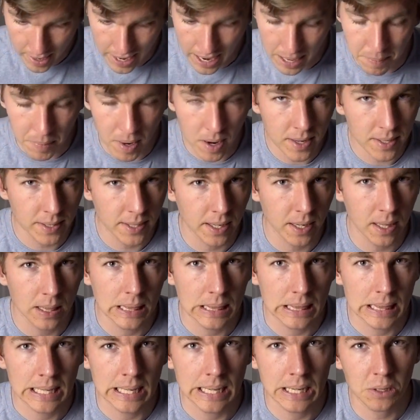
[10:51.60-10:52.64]
right, I'm already seeing a
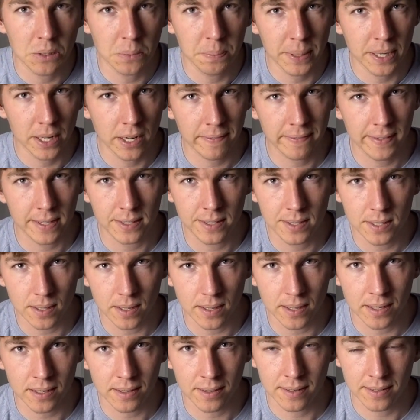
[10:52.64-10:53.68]
little bit of
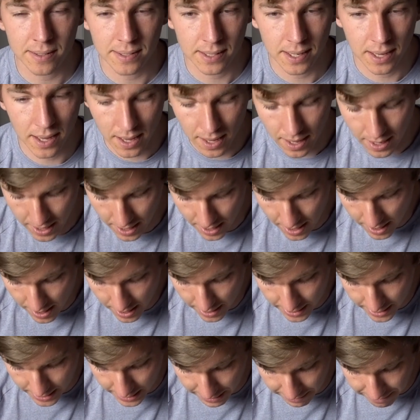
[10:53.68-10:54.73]
concerns.
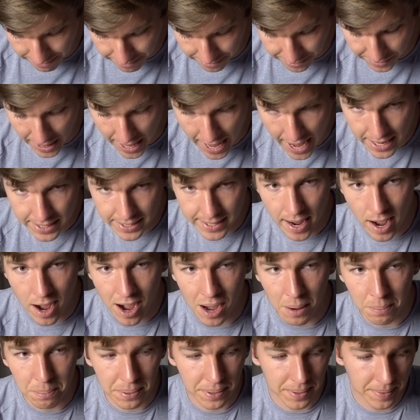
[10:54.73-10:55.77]
The flat
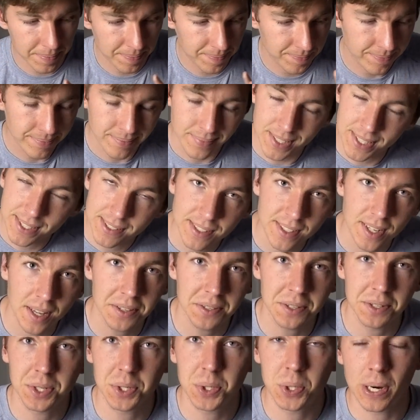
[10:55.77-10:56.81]
top
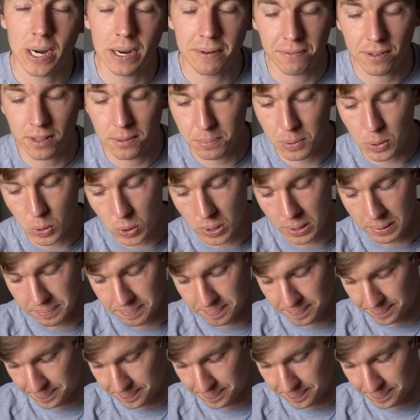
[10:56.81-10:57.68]
doesn't do great for the pour.